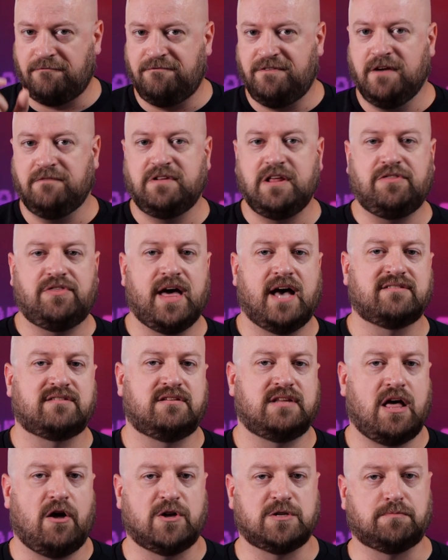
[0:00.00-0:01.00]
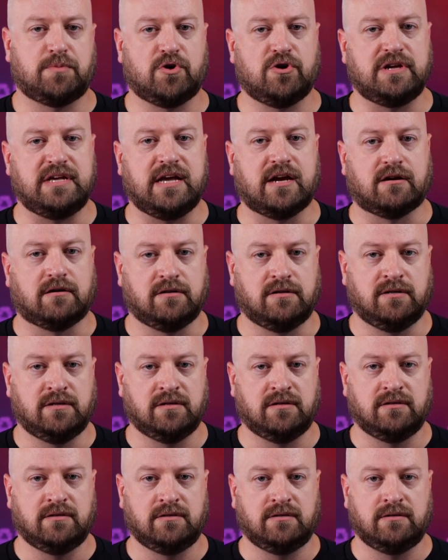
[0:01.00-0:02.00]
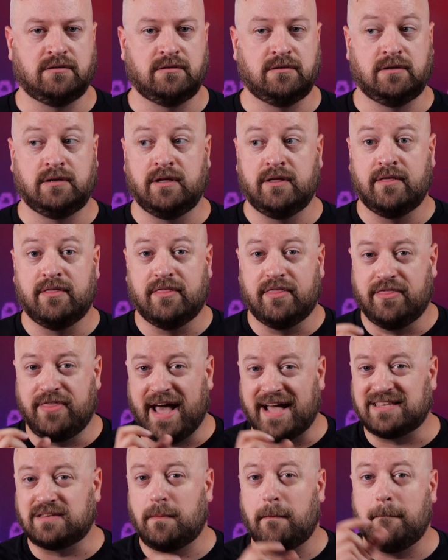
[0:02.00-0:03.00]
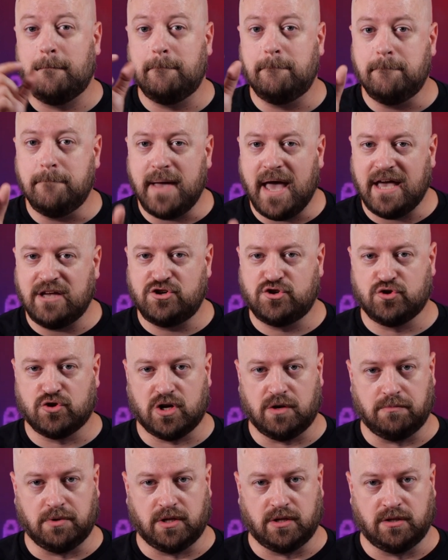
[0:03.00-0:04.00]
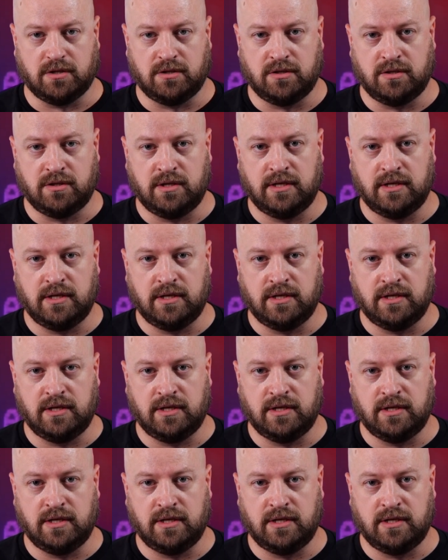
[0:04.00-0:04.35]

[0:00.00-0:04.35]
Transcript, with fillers: $50,000 per year. That's measurable.